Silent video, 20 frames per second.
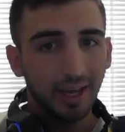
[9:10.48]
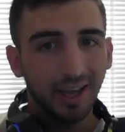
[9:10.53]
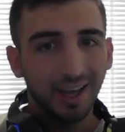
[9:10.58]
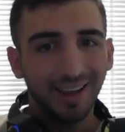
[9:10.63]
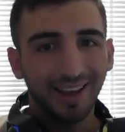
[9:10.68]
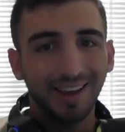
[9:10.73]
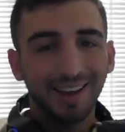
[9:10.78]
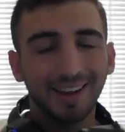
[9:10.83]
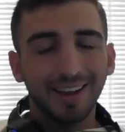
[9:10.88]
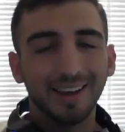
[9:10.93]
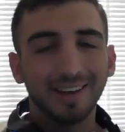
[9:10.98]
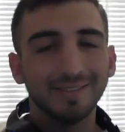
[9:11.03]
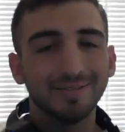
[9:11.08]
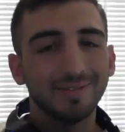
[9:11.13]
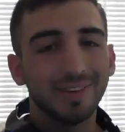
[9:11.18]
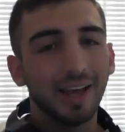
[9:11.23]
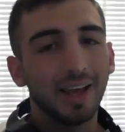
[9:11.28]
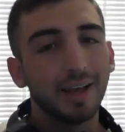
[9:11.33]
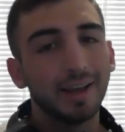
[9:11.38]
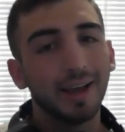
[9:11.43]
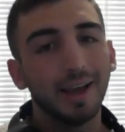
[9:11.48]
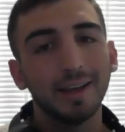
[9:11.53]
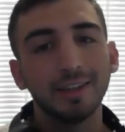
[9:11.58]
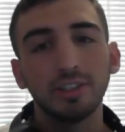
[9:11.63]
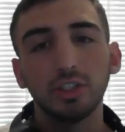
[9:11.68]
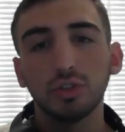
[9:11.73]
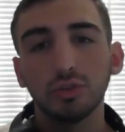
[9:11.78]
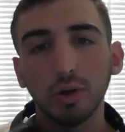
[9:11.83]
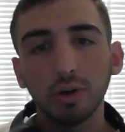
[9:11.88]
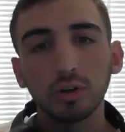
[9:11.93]
I, I, I, I
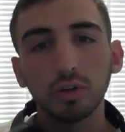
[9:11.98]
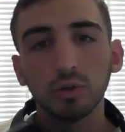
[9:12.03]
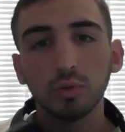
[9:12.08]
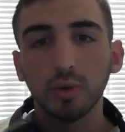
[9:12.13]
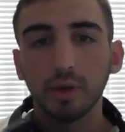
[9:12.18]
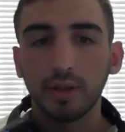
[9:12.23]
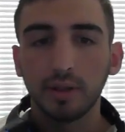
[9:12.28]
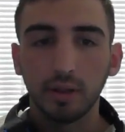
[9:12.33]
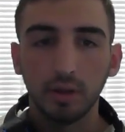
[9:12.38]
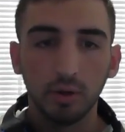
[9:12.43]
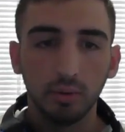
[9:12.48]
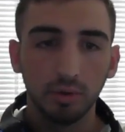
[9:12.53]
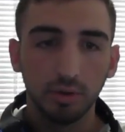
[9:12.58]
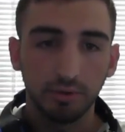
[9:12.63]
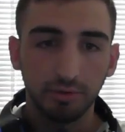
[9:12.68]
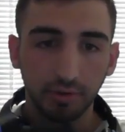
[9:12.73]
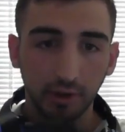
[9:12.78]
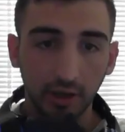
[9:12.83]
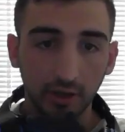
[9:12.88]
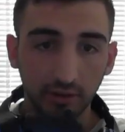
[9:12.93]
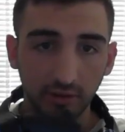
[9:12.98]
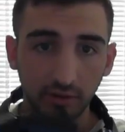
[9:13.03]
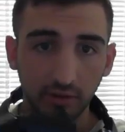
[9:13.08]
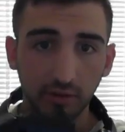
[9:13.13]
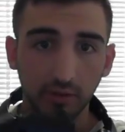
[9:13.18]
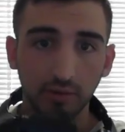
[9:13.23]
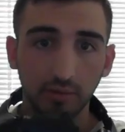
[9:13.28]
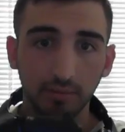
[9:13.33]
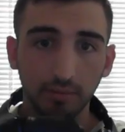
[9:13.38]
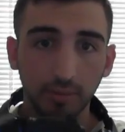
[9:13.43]
struggle with home
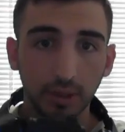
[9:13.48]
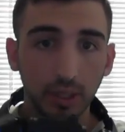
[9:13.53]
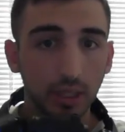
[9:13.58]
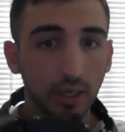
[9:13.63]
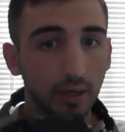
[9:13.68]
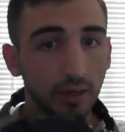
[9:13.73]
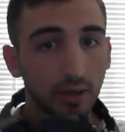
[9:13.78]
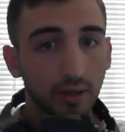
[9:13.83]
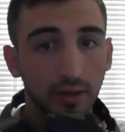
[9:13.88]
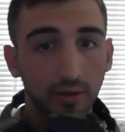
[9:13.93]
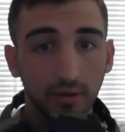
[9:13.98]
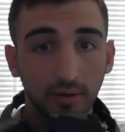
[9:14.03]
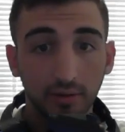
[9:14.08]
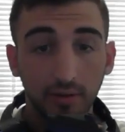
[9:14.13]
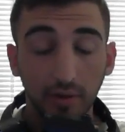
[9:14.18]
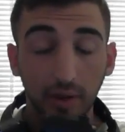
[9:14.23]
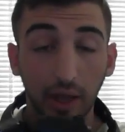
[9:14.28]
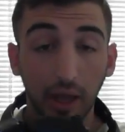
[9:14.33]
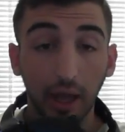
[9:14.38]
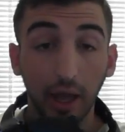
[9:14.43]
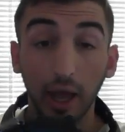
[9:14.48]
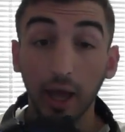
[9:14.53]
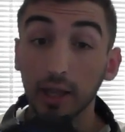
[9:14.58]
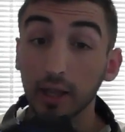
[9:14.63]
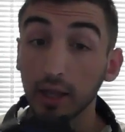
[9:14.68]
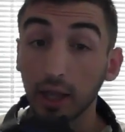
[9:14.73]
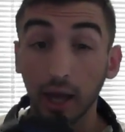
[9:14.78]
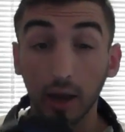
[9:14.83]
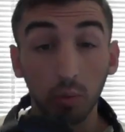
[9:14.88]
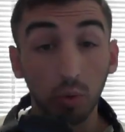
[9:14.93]
defense because I,
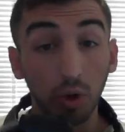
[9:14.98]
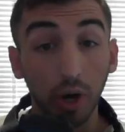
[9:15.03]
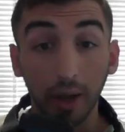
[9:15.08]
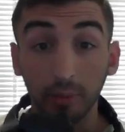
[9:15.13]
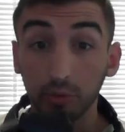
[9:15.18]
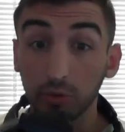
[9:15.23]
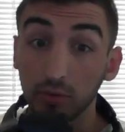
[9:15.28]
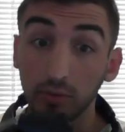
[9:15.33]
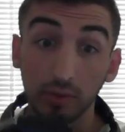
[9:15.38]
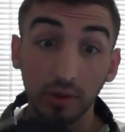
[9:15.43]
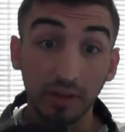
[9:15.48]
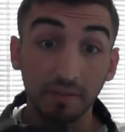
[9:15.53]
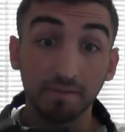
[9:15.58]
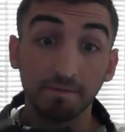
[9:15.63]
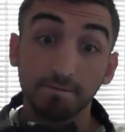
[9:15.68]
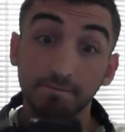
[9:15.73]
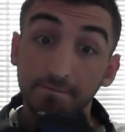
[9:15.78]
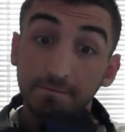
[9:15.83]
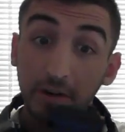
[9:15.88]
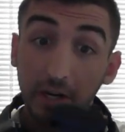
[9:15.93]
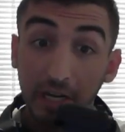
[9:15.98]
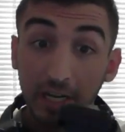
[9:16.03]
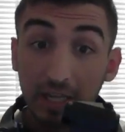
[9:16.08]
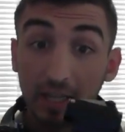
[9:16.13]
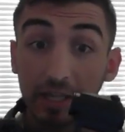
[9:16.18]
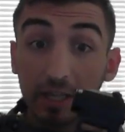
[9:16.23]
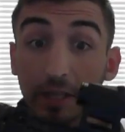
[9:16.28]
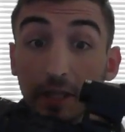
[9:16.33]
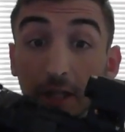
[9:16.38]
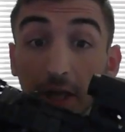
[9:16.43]
I would absolutely
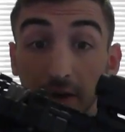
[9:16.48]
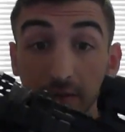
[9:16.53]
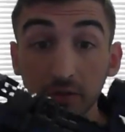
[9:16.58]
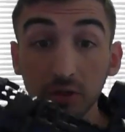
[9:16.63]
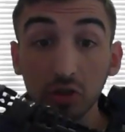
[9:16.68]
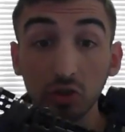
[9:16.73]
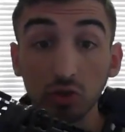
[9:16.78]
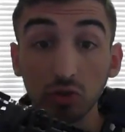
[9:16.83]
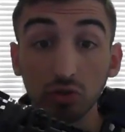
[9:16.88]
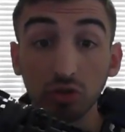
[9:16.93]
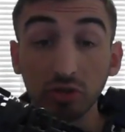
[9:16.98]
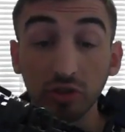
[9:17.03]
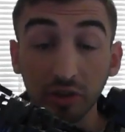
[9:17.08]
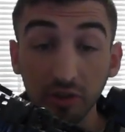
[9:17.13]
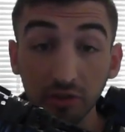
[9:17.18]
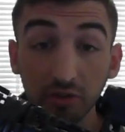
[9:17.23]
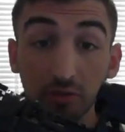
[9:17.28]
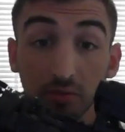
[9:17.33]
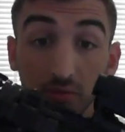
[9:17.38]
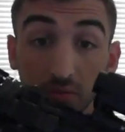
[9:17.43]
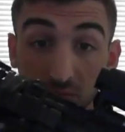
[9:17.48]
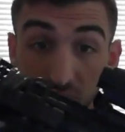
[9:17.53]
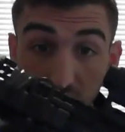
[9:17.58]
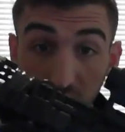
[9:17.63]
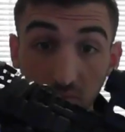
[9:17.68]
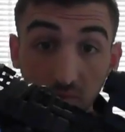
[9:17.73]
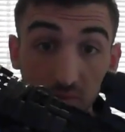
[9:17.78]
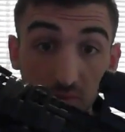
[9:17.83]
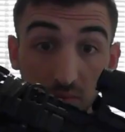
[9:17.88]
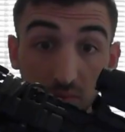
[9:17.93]
freaking love to use this
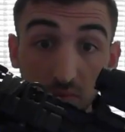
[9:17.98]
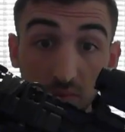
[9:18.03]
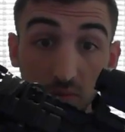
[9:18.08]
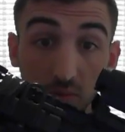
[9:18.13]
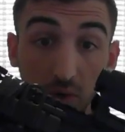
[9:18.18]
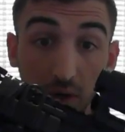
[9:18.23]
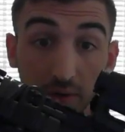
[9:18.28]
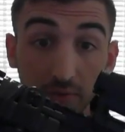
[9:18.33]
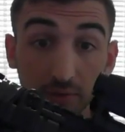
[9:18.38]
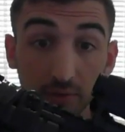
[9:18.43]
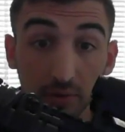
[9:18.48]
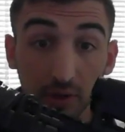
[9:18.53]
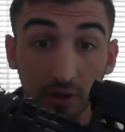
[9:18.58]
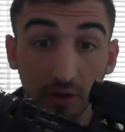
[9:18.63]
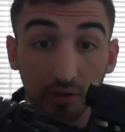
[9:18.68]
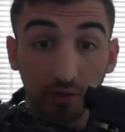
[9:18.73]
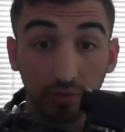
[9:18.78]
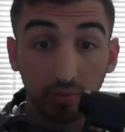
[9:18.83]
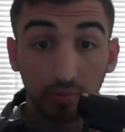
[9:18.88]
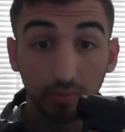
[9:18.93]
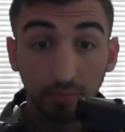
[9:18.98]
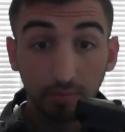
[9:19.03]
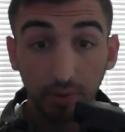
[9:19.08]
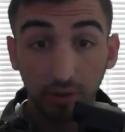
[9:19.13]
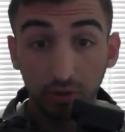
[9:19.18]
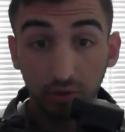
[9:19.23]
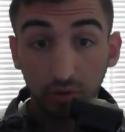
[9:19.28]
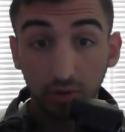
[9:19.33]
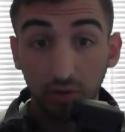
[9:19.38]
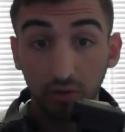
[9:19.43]
rifle, this
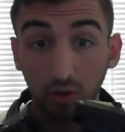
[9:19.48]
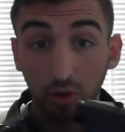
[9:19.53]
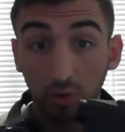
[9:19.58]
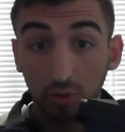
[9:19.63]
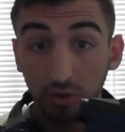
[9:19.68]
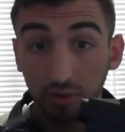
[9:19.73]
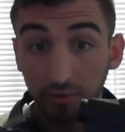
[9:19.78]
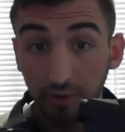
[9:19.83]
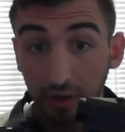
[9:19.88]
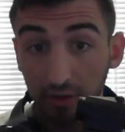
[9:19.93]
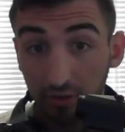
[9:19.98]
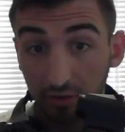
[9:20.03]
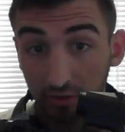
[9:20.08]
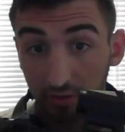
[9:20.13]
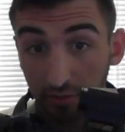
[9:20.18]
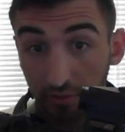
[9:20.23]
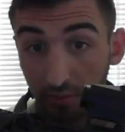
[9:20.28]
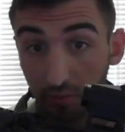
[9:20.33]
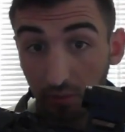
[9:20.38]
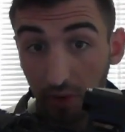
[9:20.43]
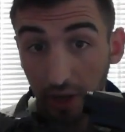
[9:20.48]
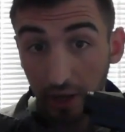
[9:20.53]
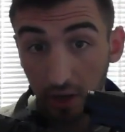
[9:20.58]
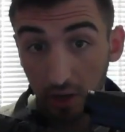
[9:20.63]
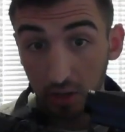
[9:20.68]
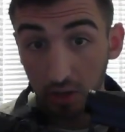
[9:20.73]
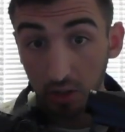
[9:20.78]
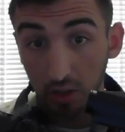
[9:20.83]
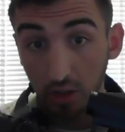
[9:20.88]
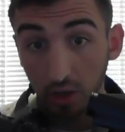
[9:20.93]
pistol as a home defense
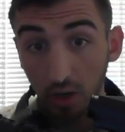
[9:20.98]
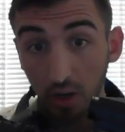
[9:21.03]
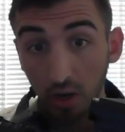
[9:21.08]
AR.